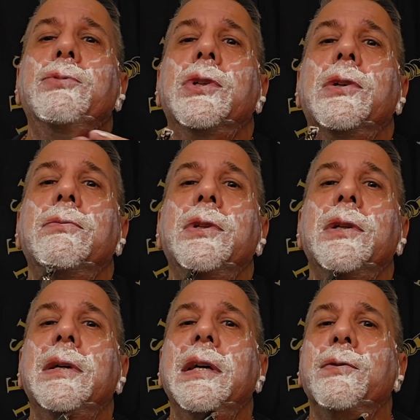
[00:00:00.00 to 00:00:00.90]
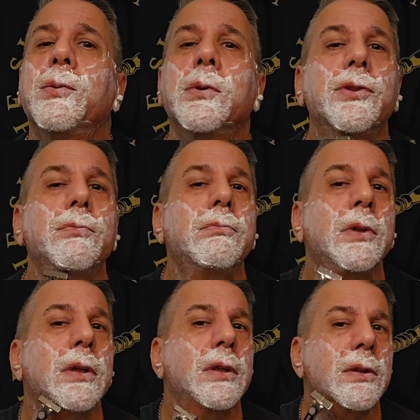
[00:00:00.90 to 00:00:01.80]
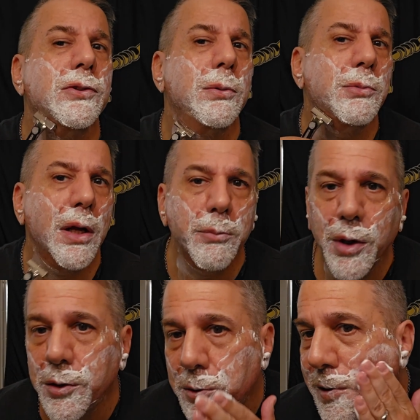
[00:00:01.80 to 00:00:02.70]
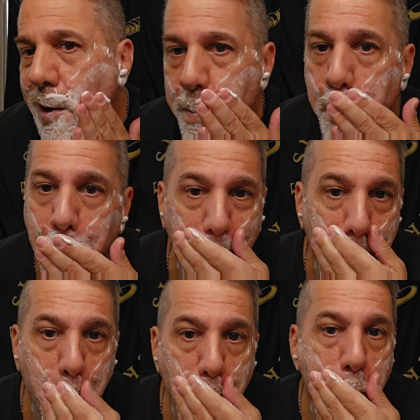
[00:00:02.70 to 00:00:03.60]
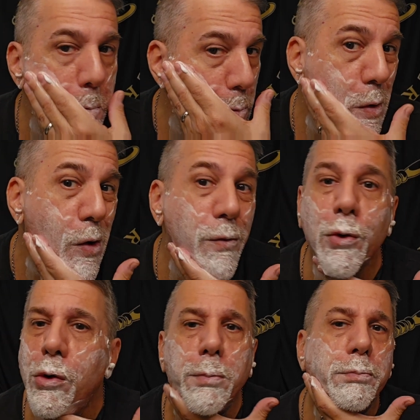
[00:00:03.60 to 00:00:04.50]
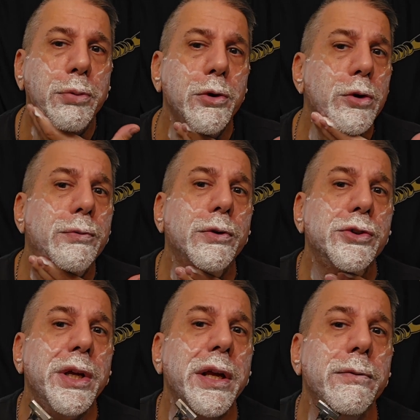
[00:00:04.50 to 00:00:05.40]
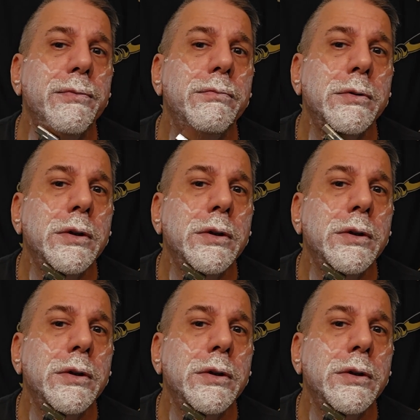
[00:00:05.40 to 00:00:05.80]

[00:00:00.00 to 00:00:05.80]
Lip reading: So afterwards, sometimes I'll do that. But overall, beautiful shave.